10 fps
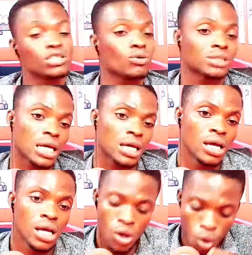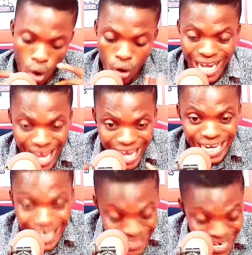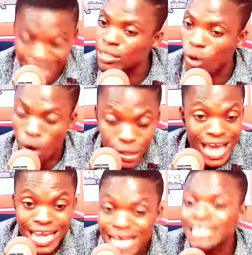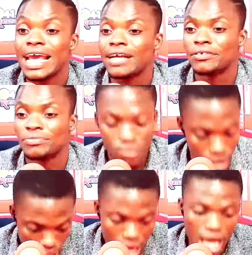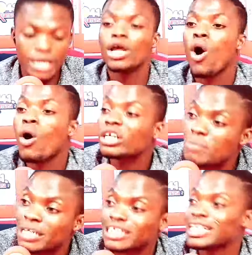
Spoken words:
no say on any day eye the ultimate